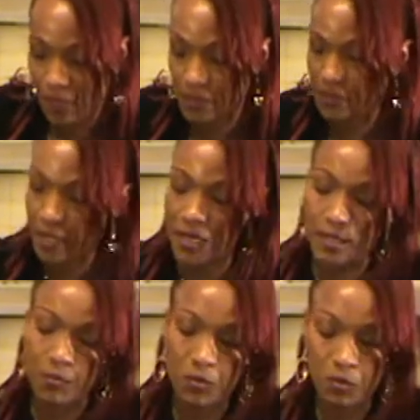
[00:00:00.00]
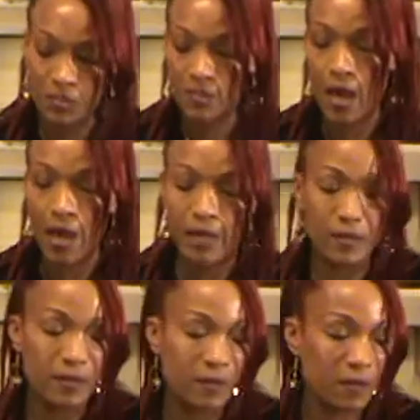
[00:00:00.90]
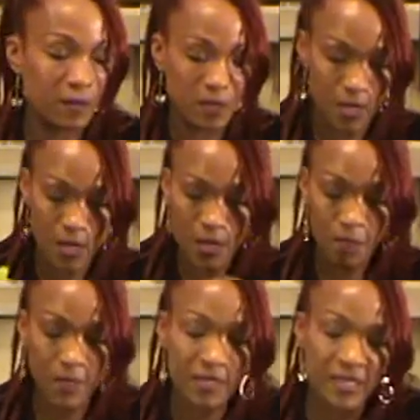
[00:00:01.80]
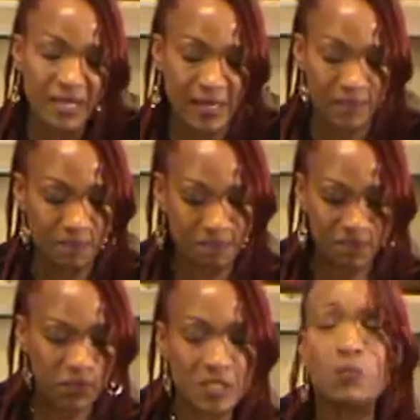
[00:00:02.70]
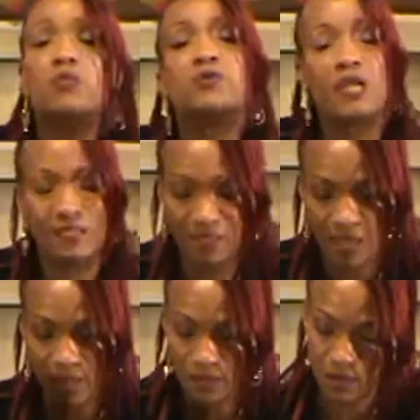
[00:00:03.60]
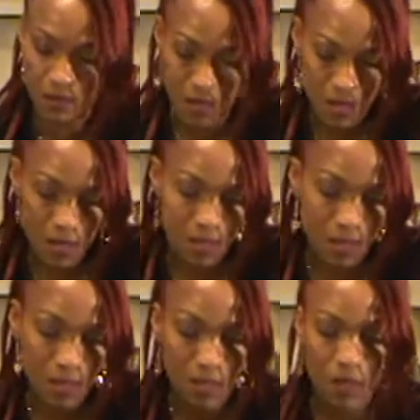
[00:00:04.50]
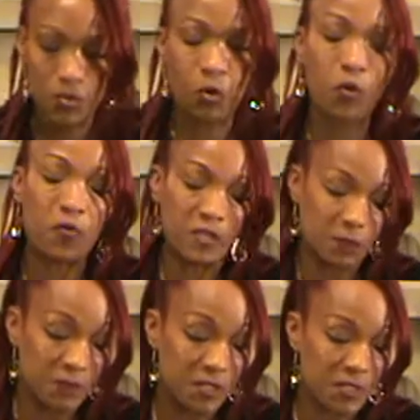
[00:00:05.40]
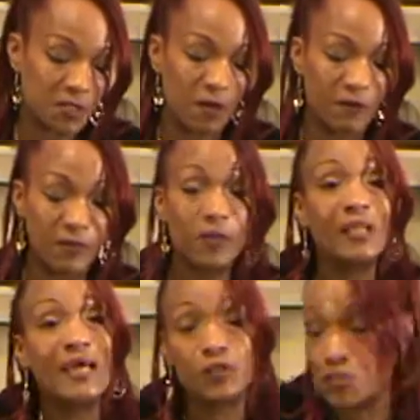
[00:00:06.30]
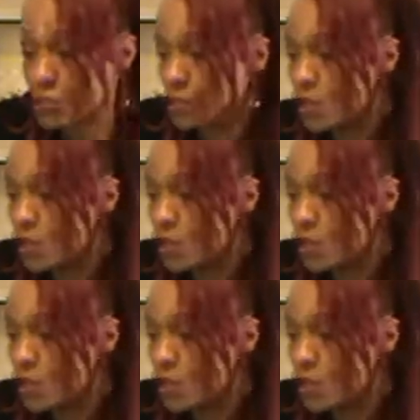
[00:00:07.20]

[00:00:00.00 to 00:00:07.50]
setting them on the side, because I for some reason I think the crispiness of the lettuce